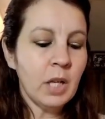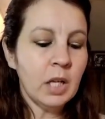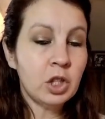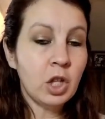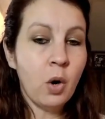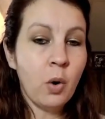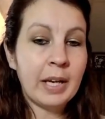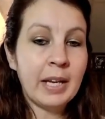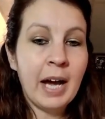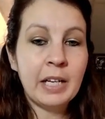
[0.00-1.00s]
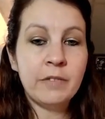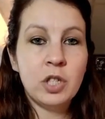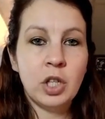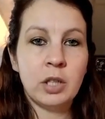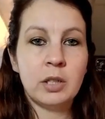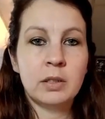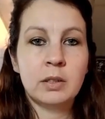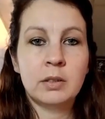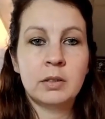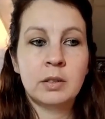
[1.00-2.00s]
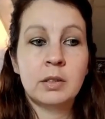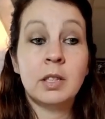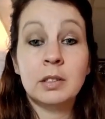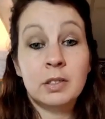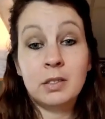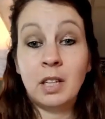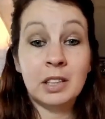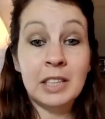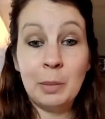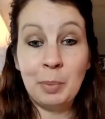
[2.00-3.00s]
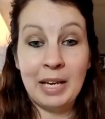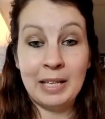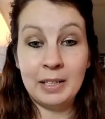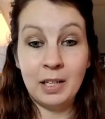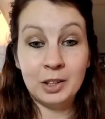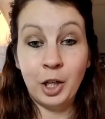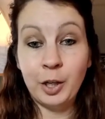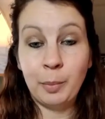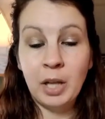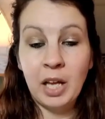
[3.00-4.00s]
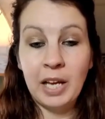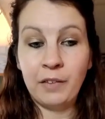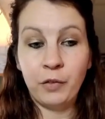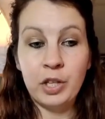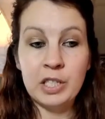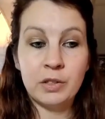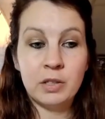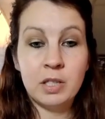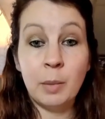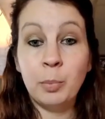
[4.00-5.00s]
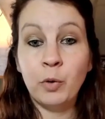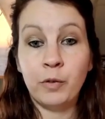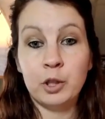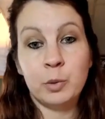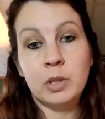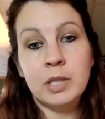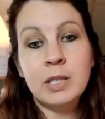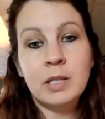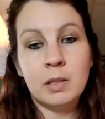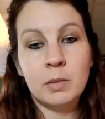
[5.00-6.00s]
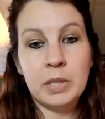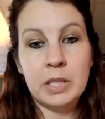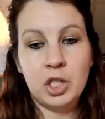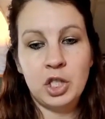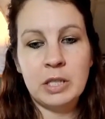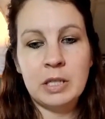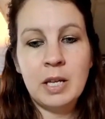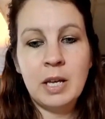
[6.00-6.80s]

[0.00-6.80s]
So I kind of took a leap and started applying for these simple virtual assistant positions